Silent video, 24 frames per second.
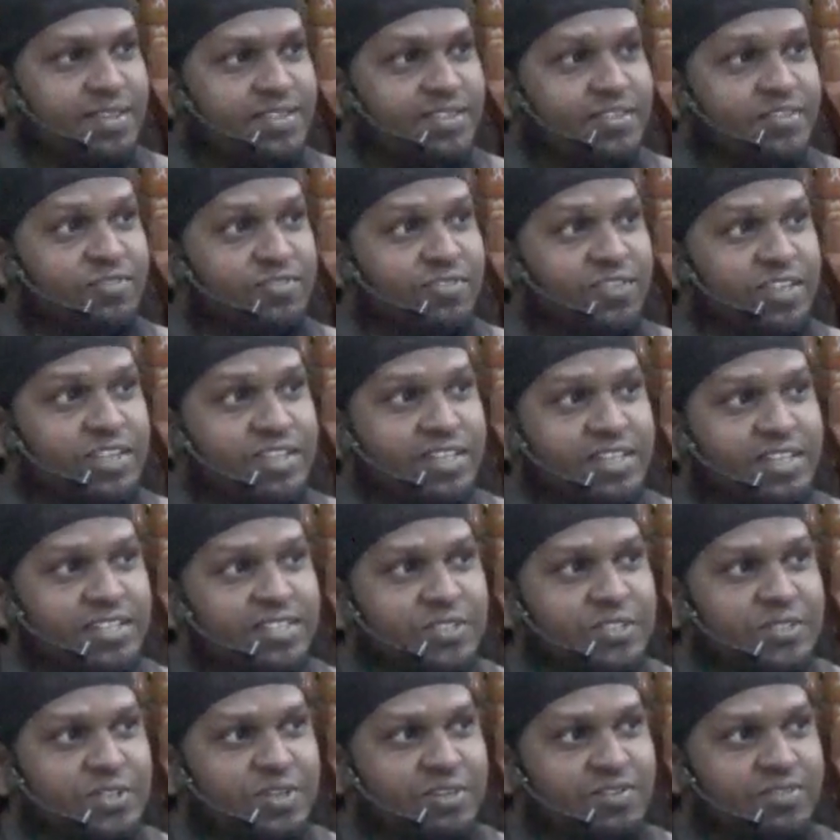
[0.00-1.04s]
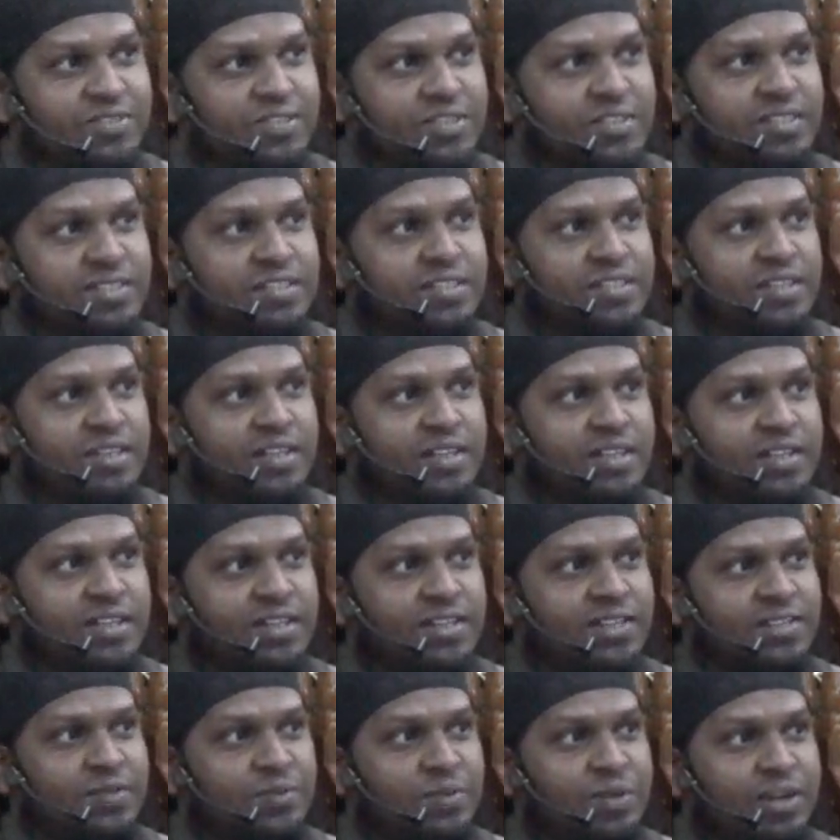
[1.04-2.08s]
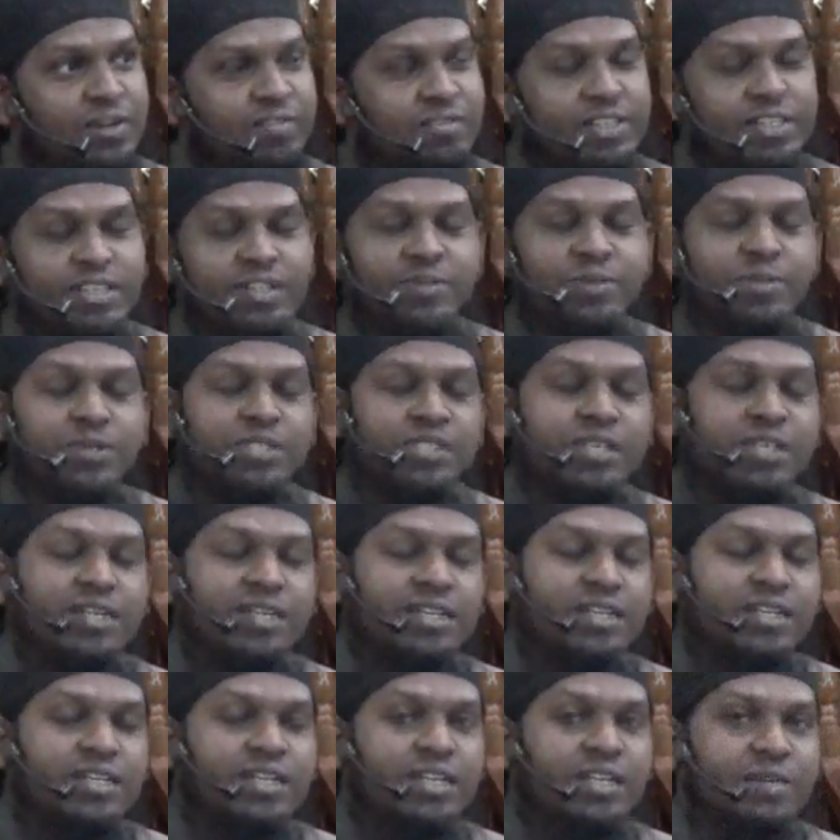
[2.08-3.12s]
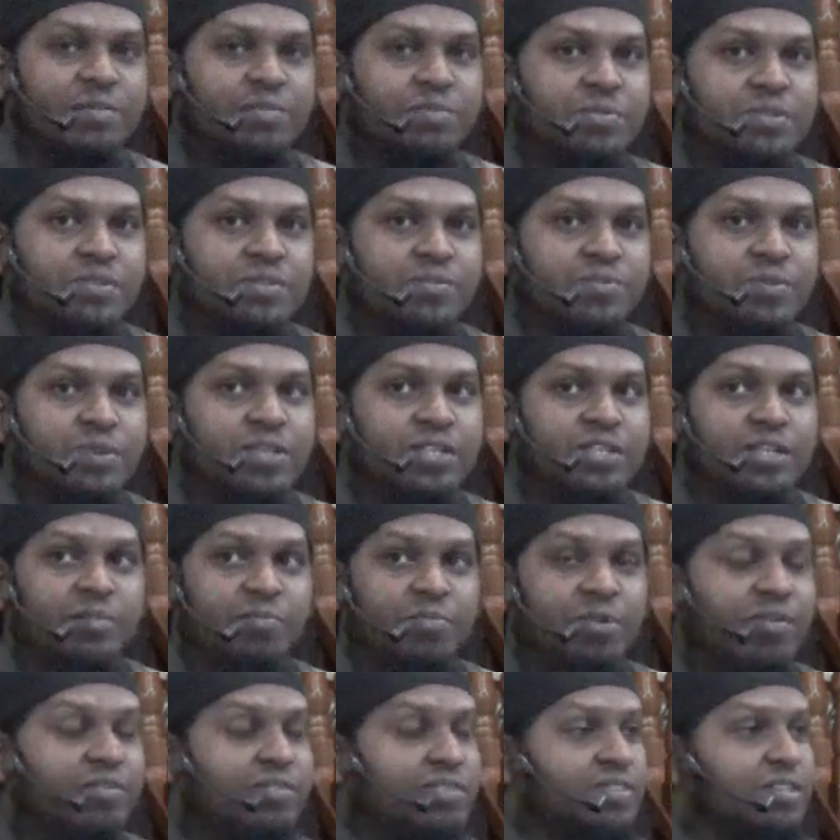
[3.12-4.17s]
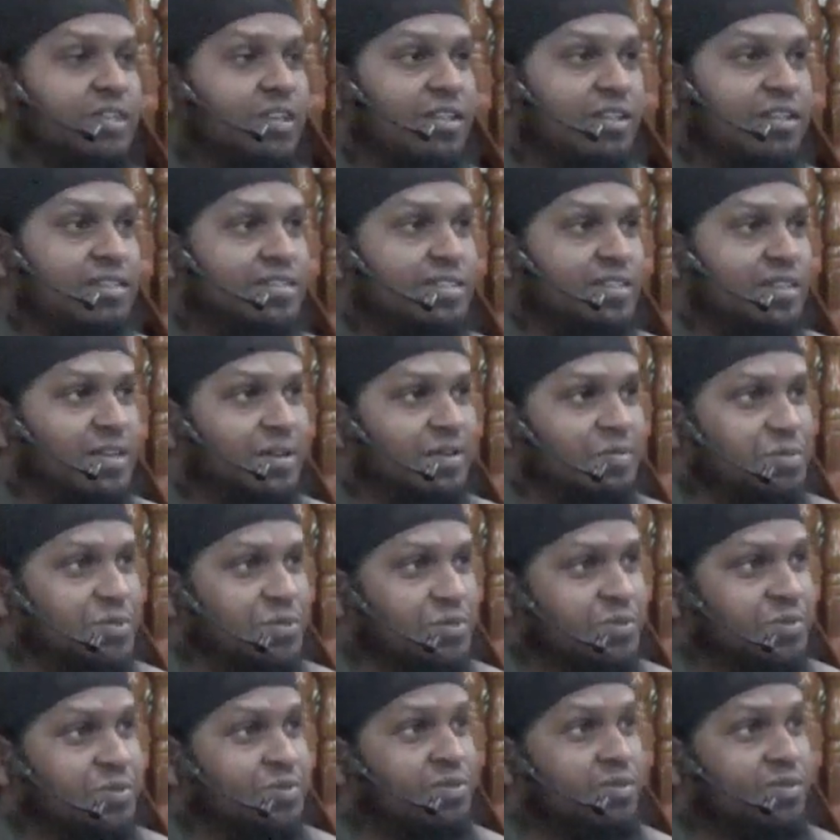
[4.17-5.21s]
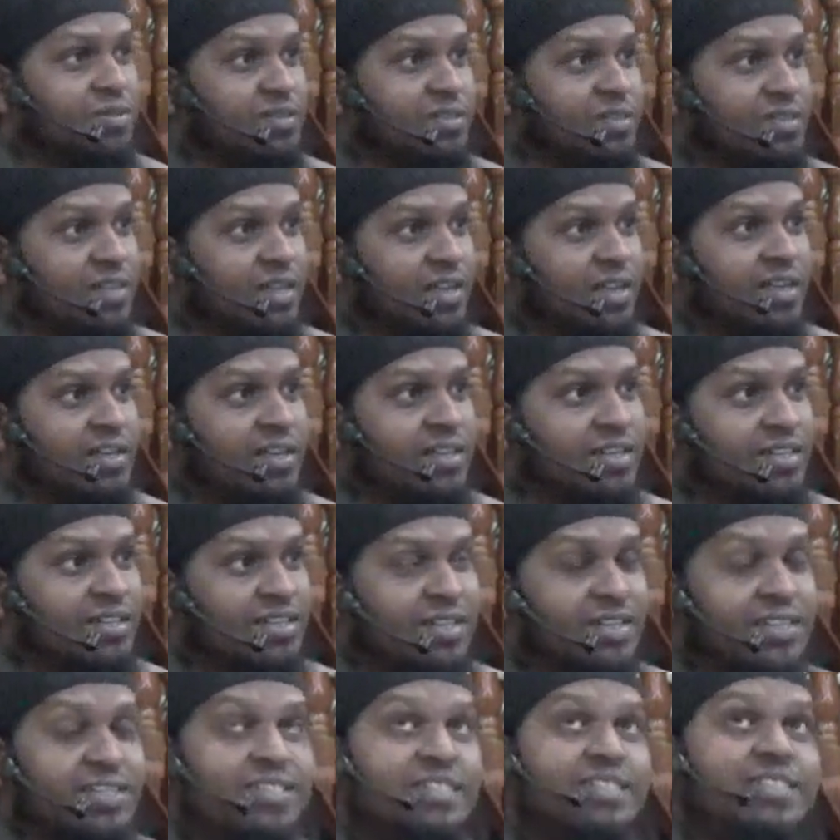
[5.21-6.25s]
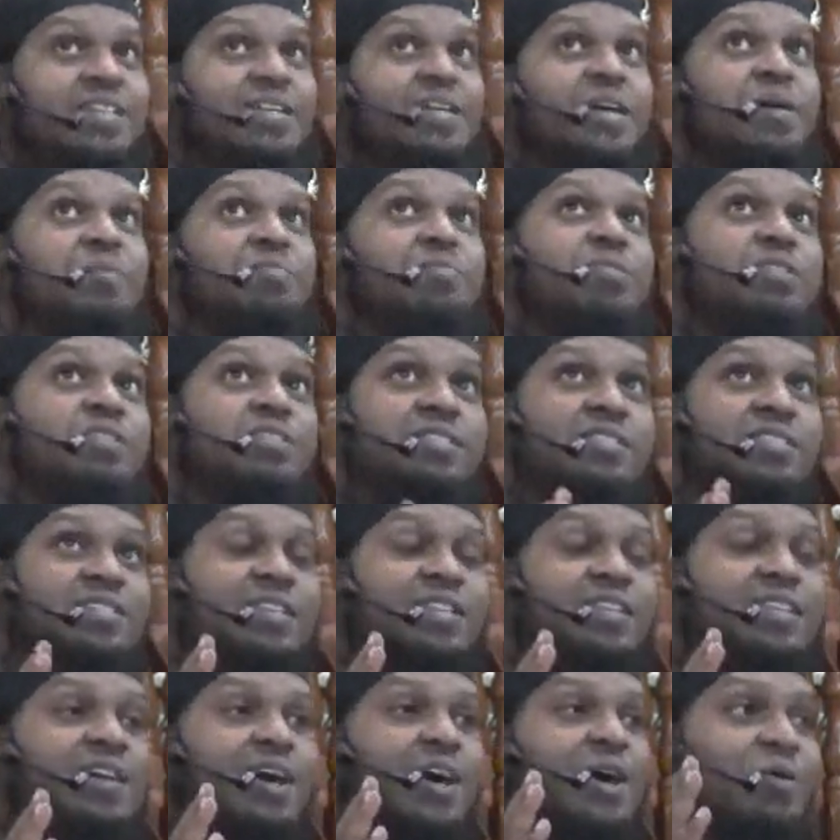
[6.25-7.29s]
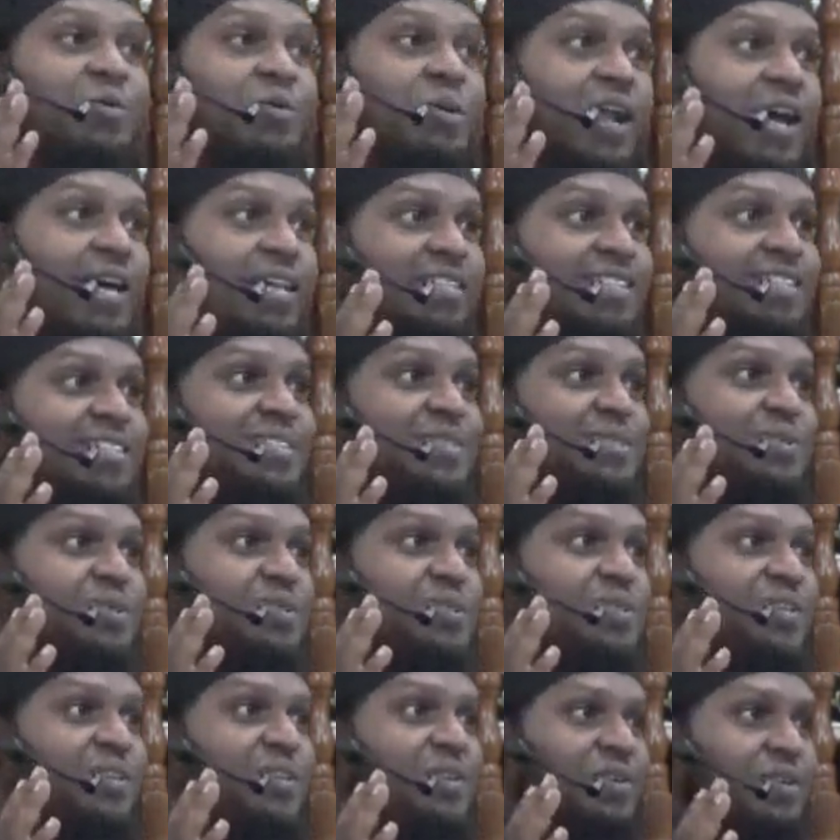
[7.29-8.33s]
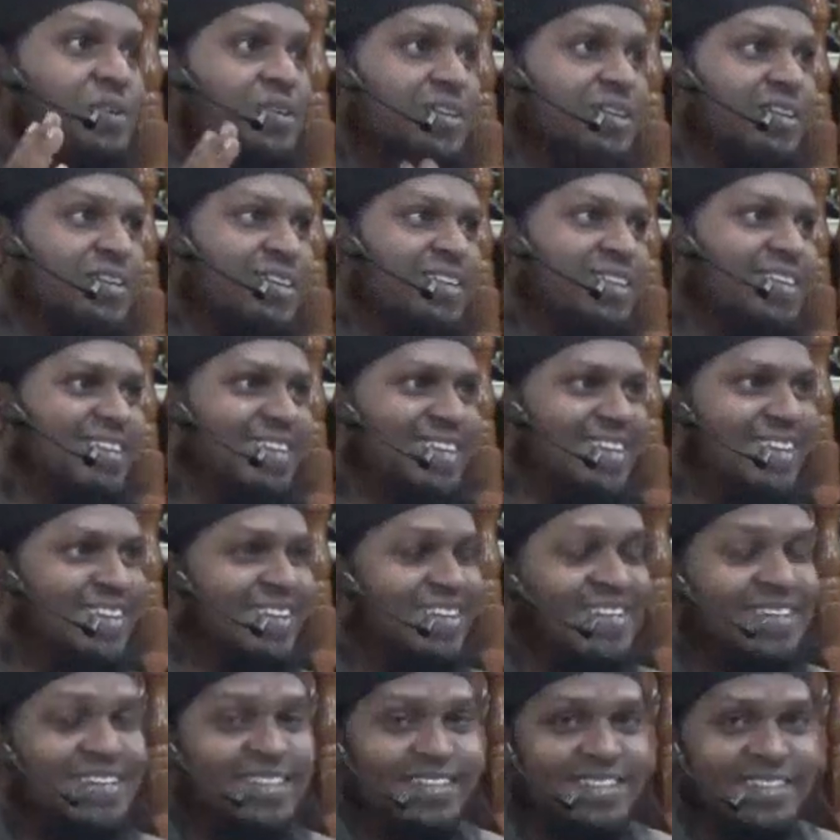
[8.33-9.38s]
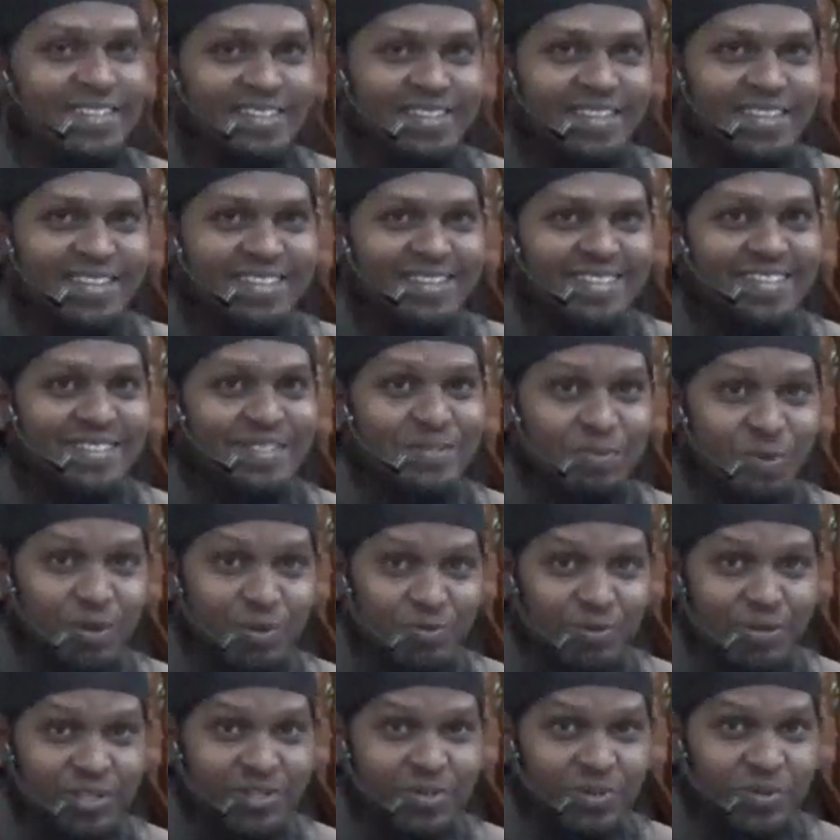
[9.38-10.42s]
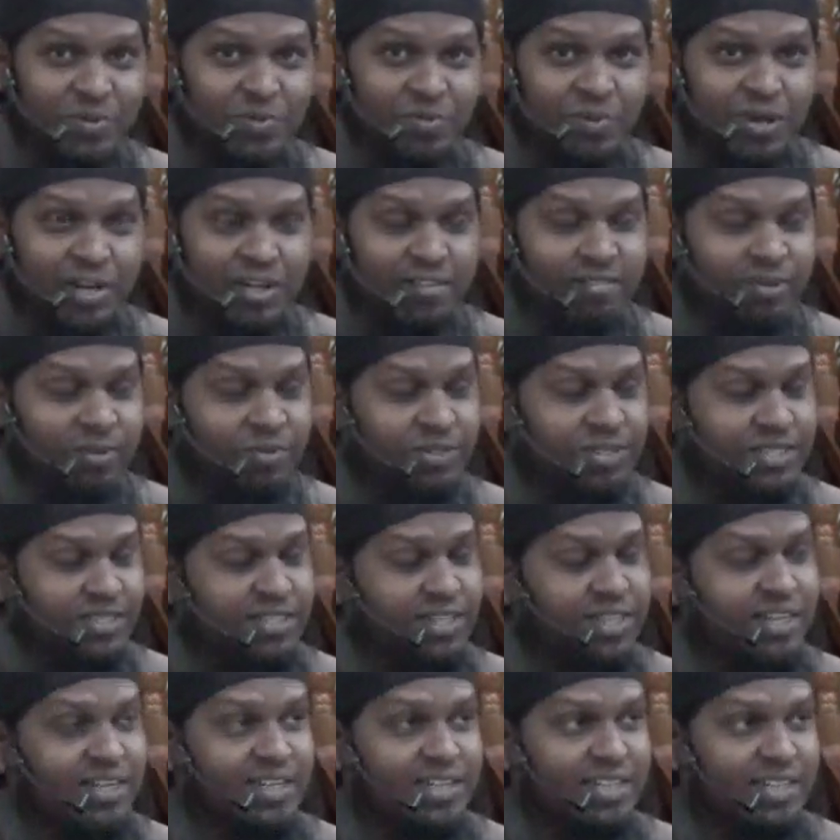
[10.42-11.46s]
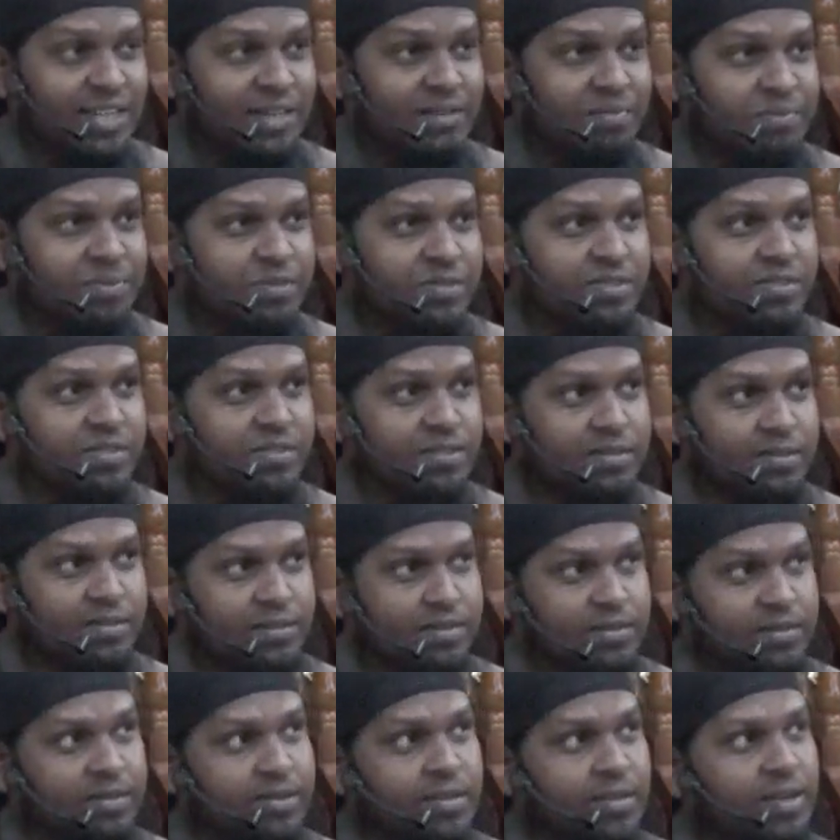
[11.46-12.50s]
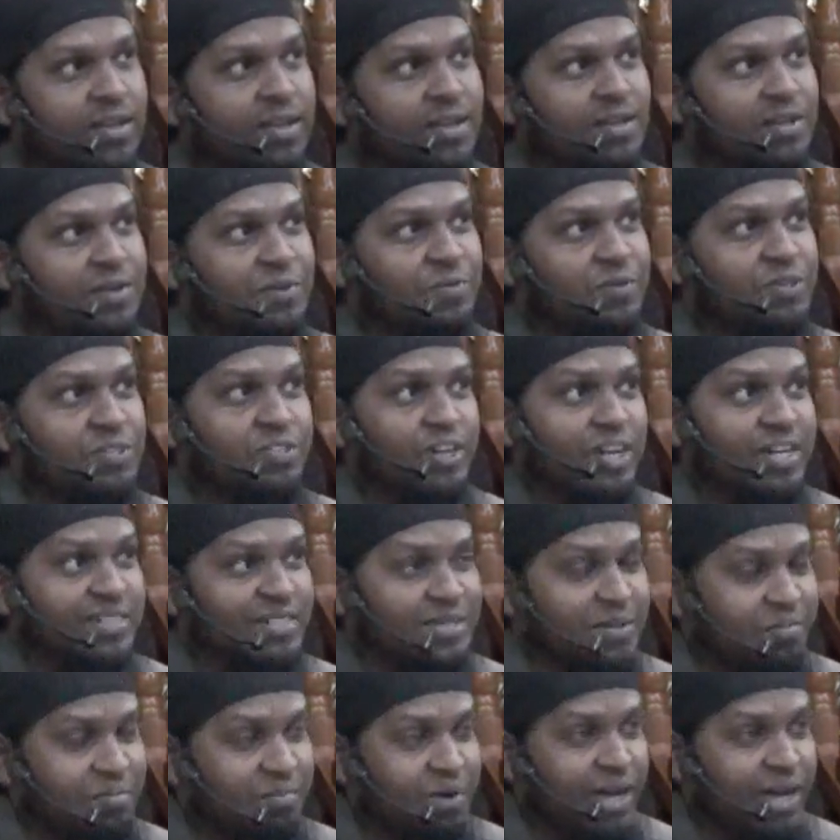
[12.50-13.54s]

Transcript: To fear His servants. So whenever there was an eclipse, what did the Prophet sallallahu alaihi wasallam do? Didn't stay up to see how nice it's going to look. This is what we do. Whenever we see an eclipse, we try to